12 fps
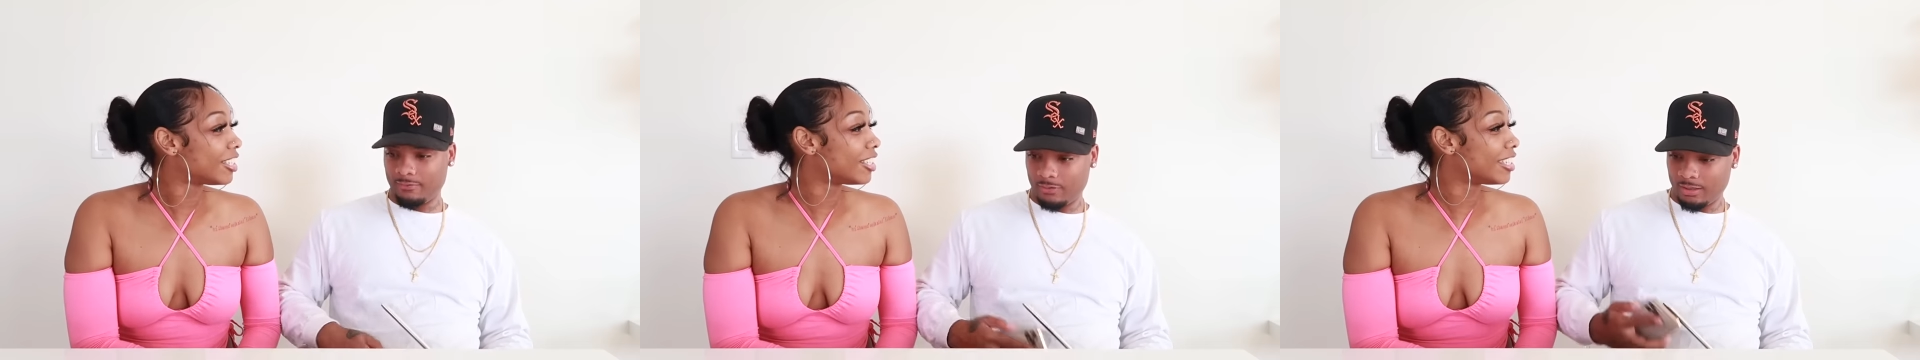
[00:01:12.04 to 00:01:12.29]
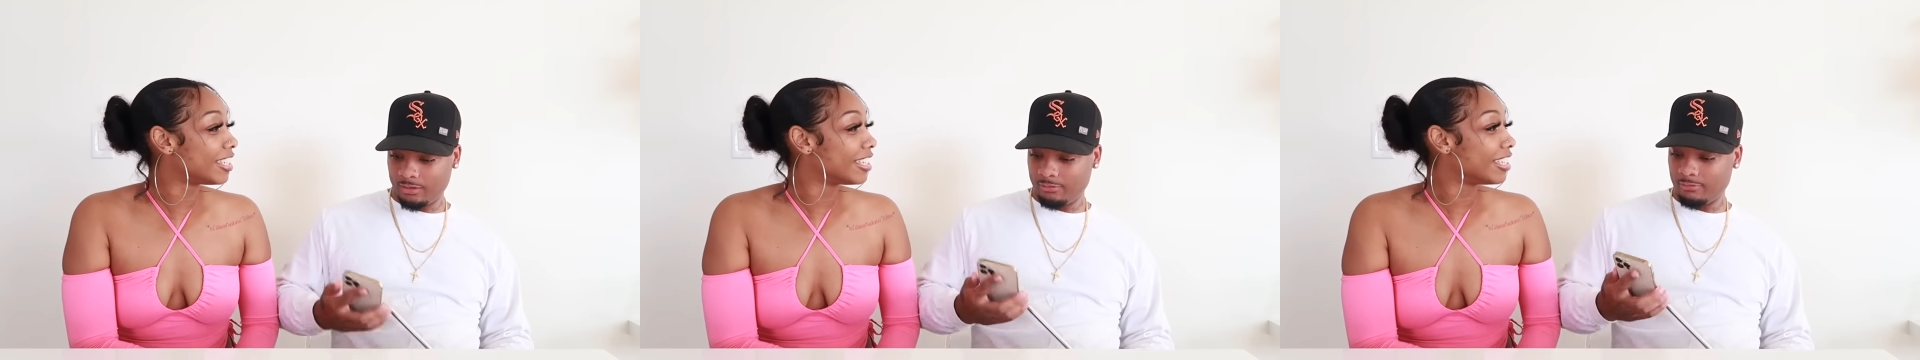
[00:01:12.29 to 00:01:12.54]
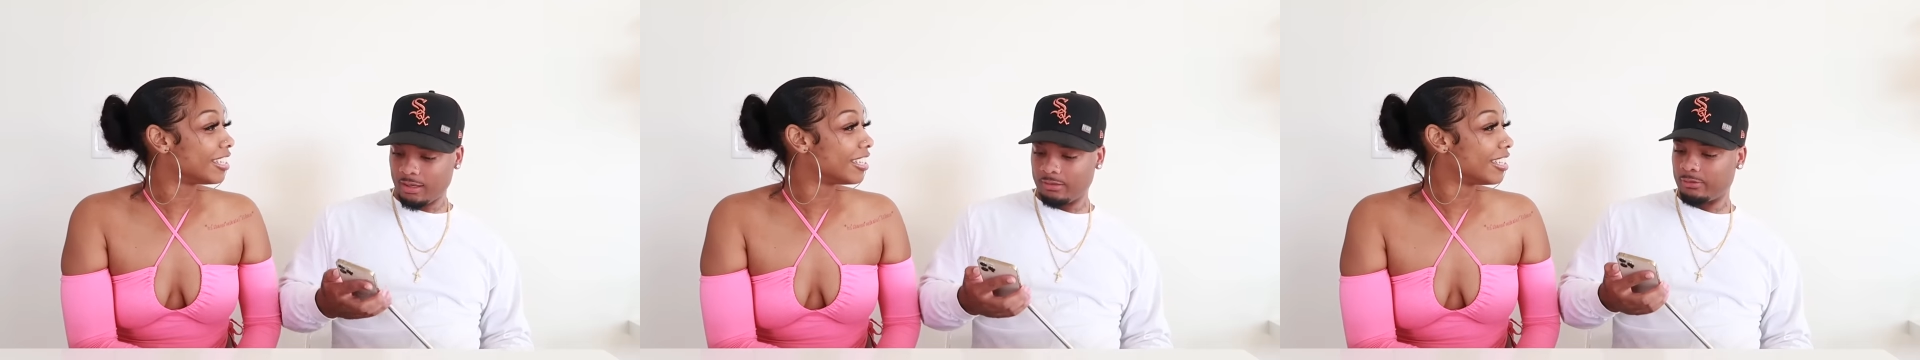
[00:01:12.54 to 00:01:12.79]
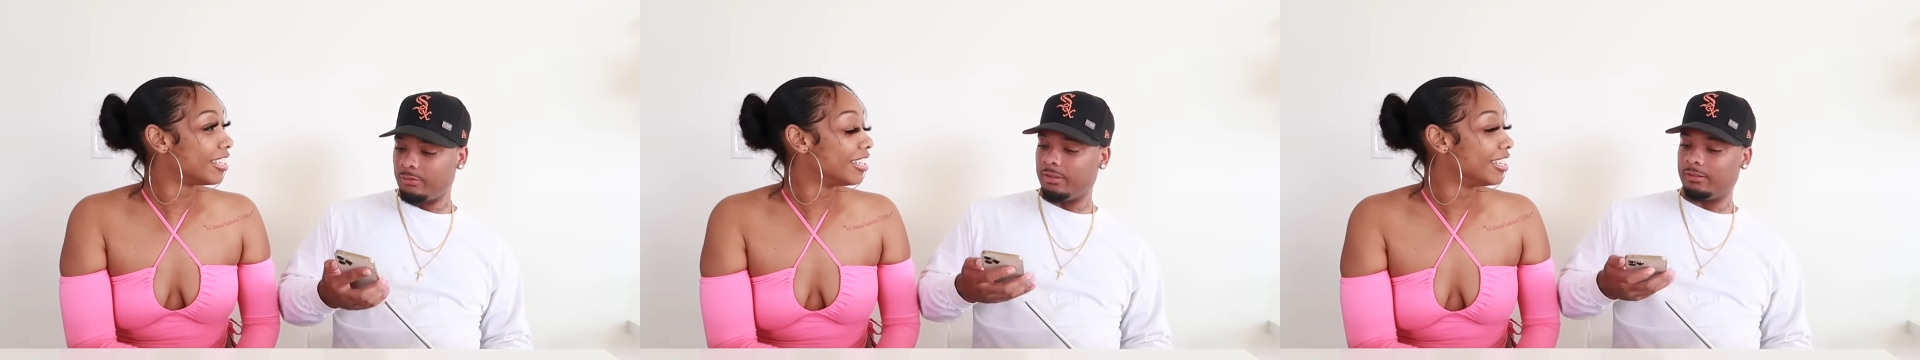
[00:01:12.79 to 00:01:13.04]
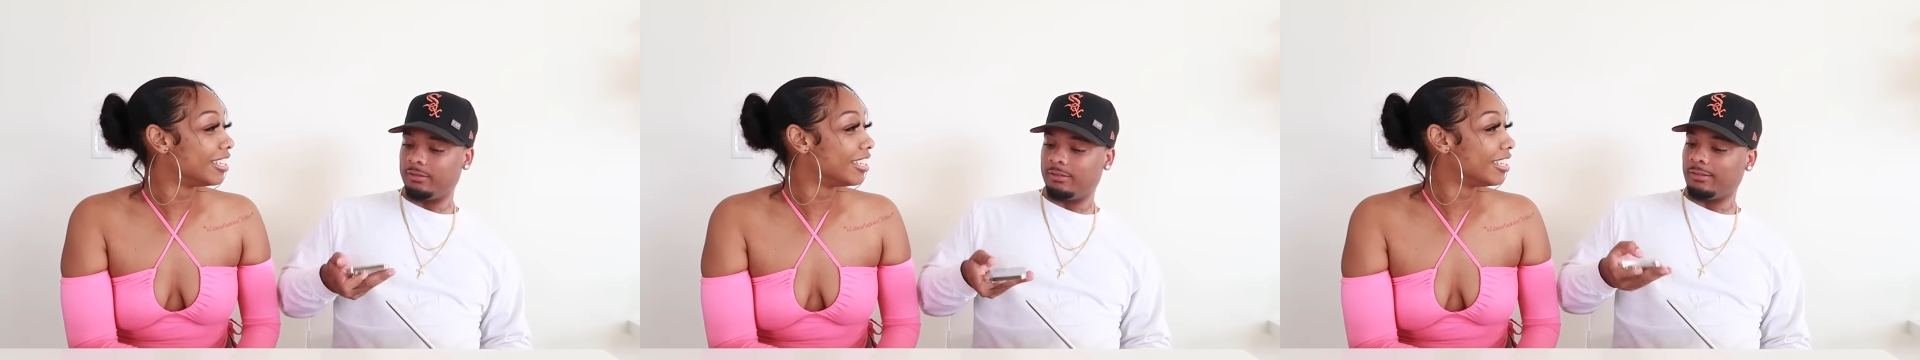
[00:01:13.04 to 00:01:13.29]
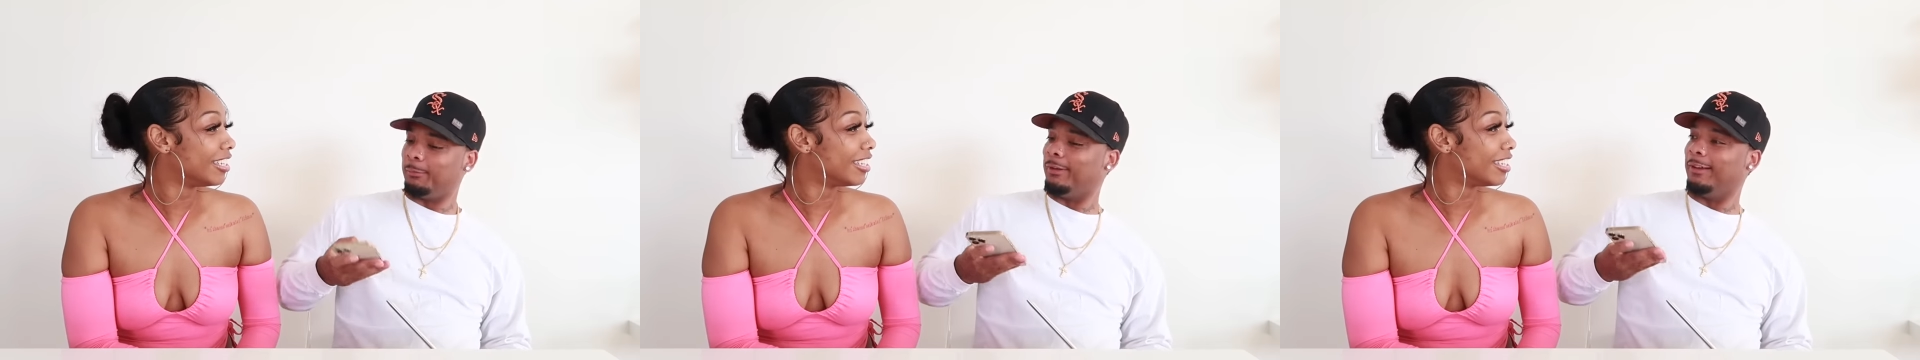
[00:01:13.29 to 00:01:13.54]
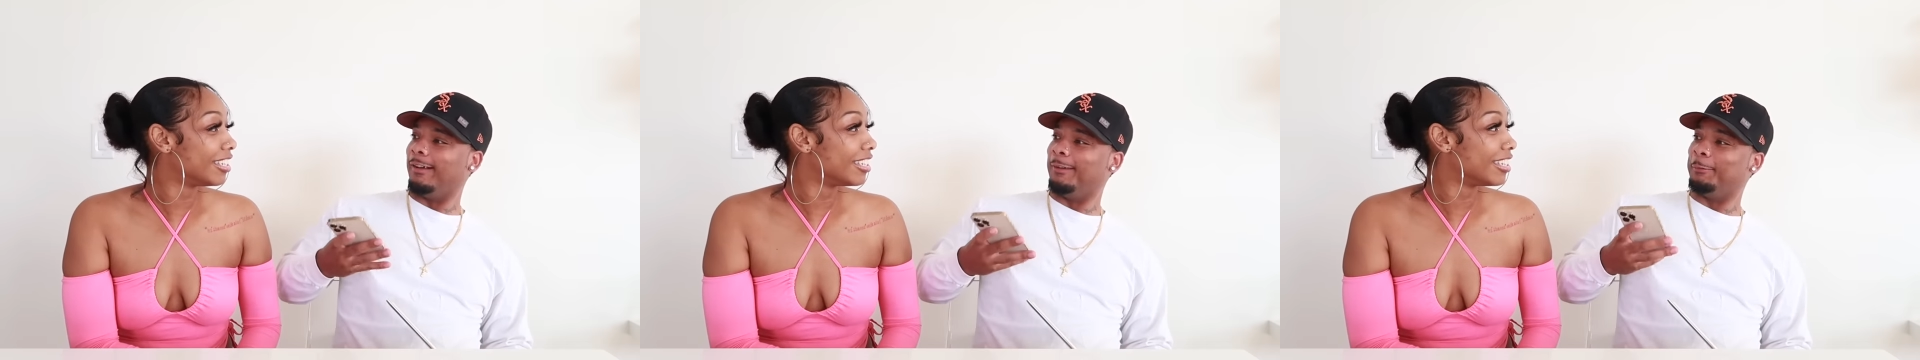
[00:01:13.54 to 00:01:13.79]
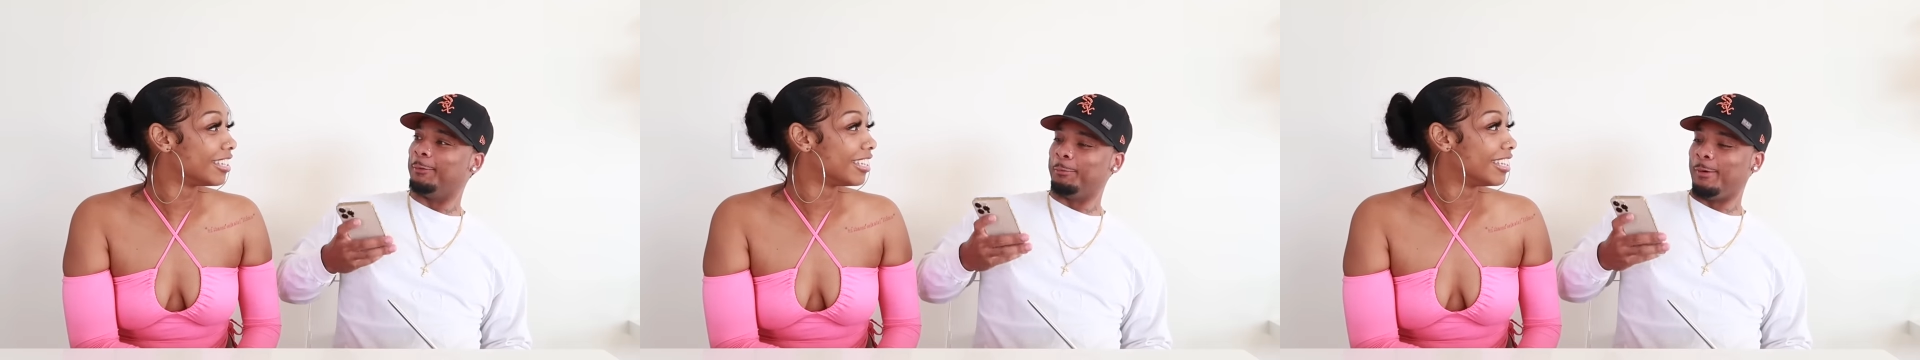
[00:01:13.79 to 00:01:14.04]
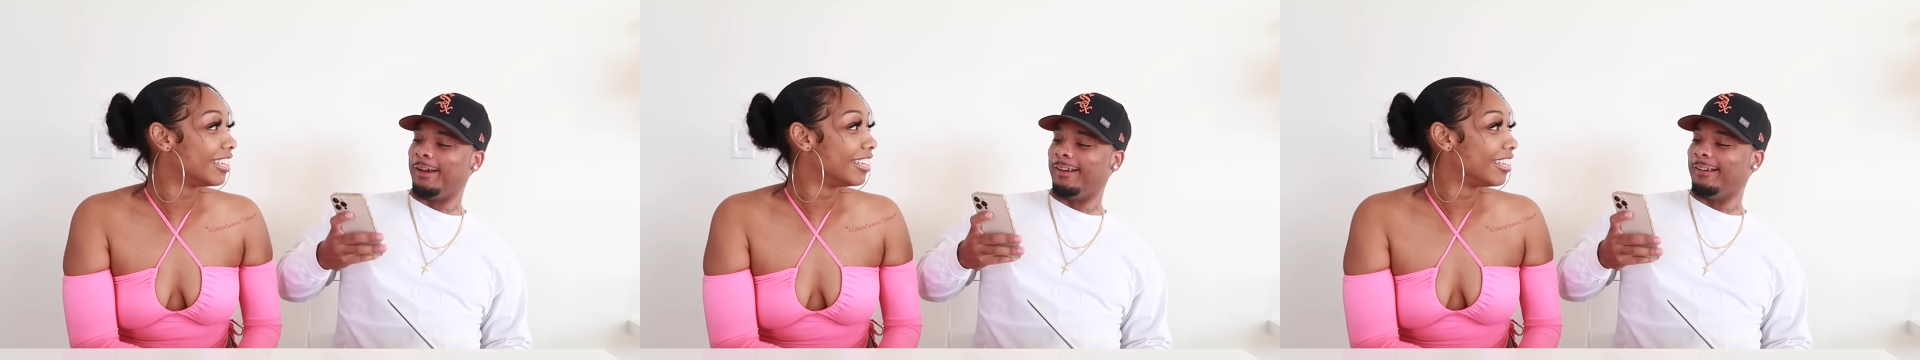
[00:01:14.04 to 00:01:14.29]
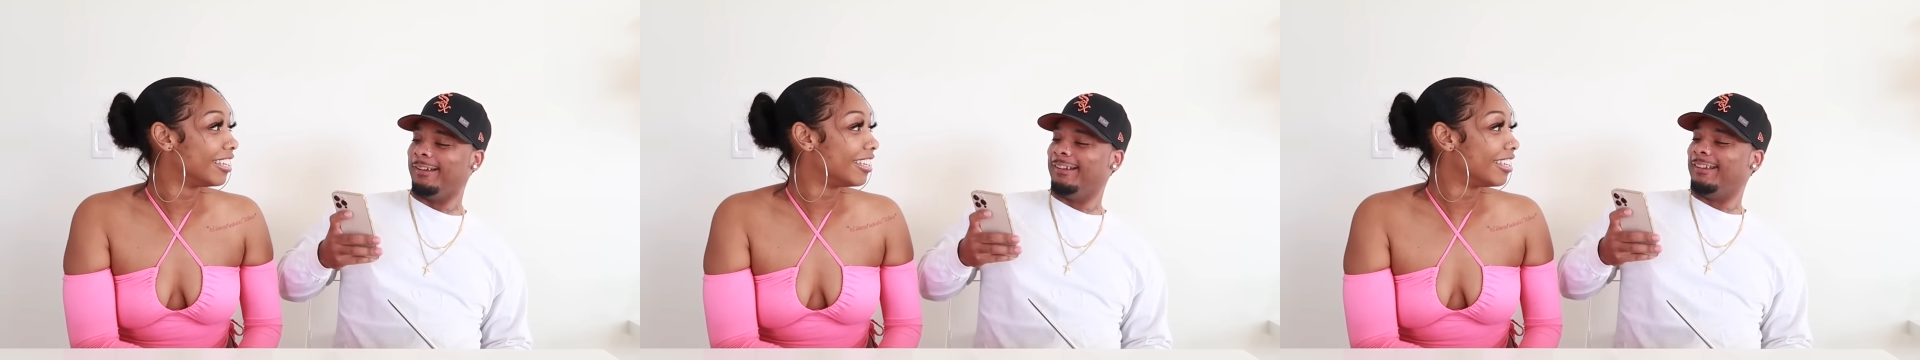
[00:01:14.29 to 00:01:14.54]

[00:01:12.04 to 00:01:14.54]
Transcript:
Speaker 1: I feel like you ask questions just to be all up in mine.